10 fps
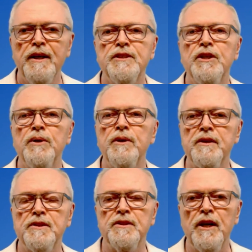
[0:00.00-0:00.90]
don't
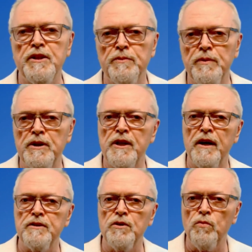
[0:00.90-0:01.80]
hesitate to reach
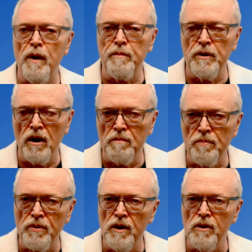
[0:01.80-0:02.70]
out to Webinar
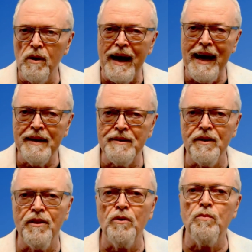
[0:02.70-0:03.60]
Pro at
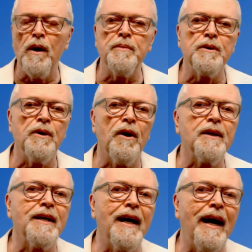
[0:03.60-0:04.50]

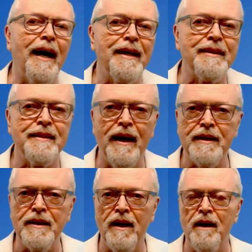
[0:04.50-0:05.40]

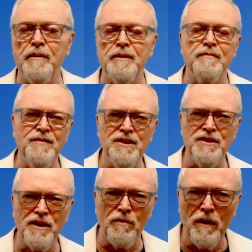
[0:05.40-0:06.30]
thewebinarguy.com and
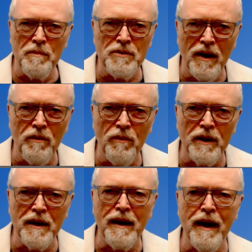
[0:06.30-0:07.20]
visit our website while
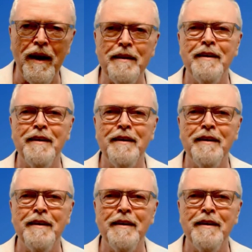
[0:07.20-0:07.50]
you can.